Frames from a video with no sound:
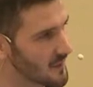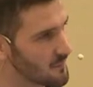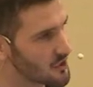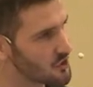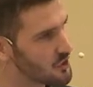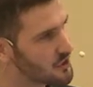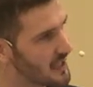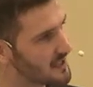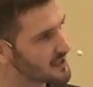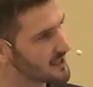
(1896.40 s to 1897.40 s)
Because Jude
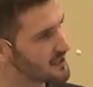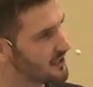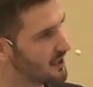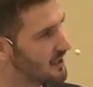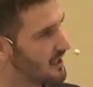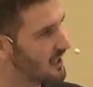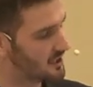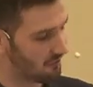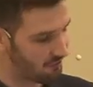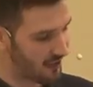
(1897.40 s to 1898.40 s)
tells us that
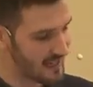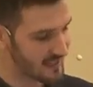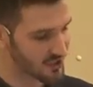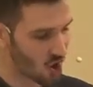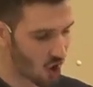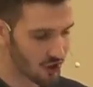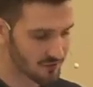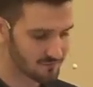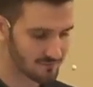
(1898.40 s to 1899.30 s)
the fight is on.